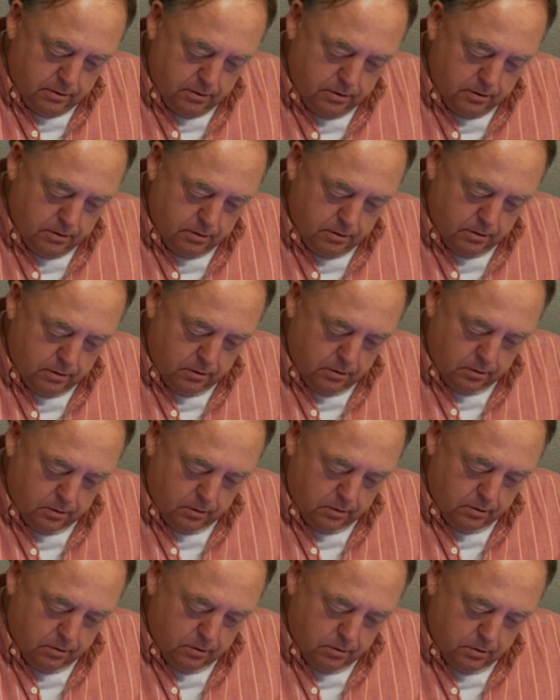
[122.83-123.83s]

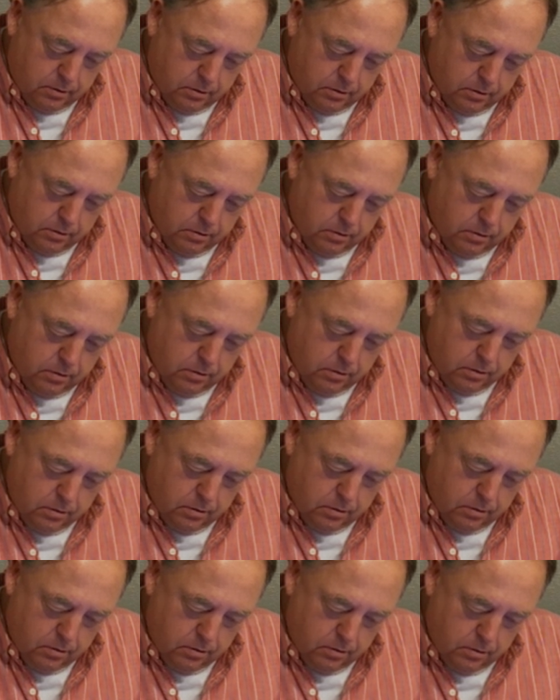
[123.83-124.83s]

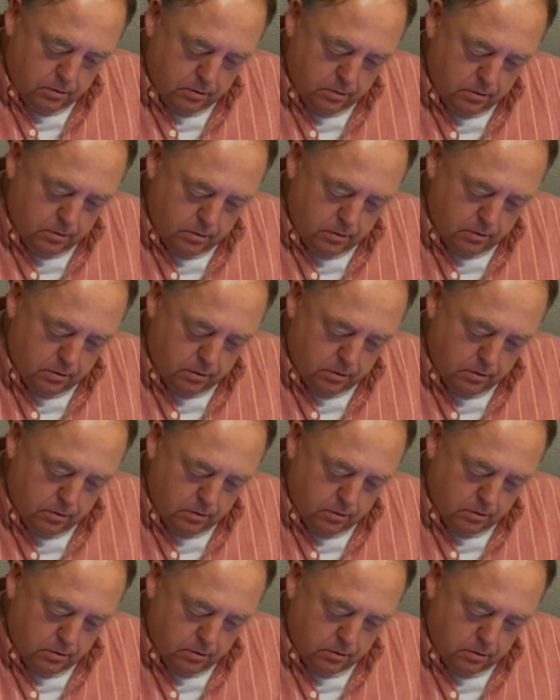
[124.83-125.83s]

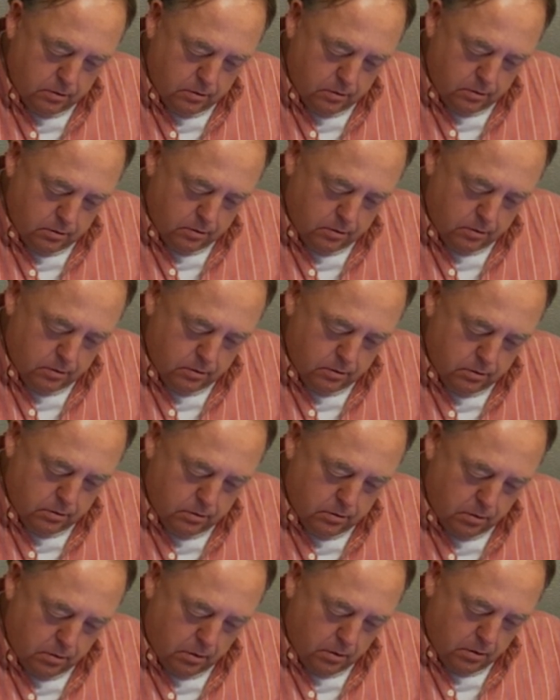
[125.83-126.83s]

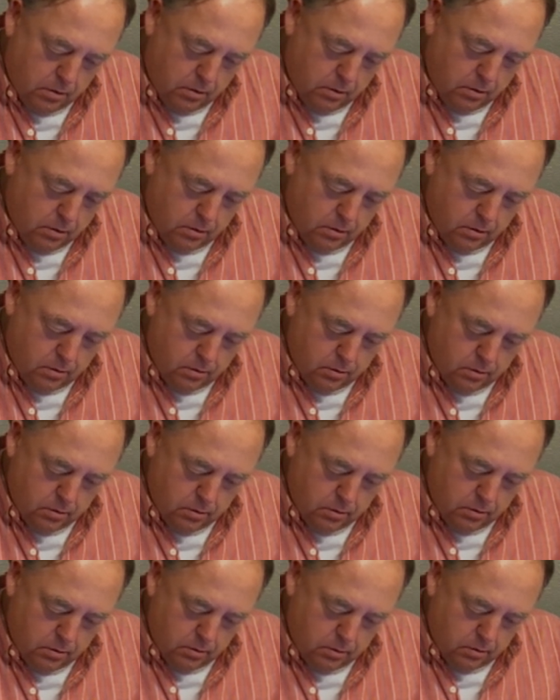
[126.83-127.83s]

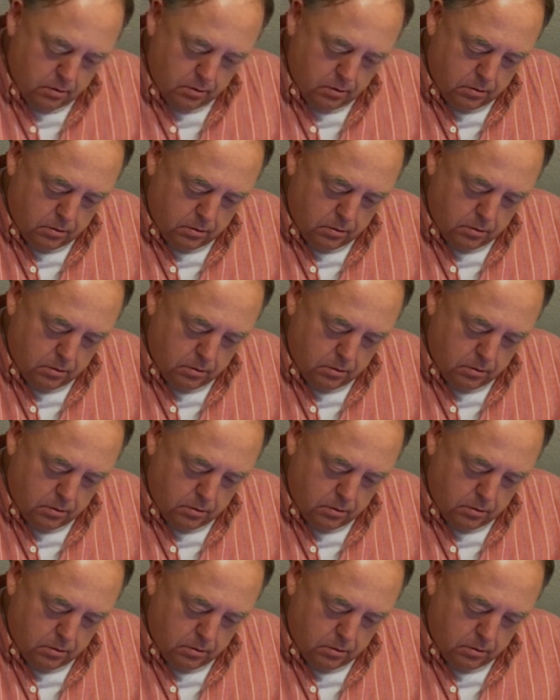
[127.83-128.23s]
(silence)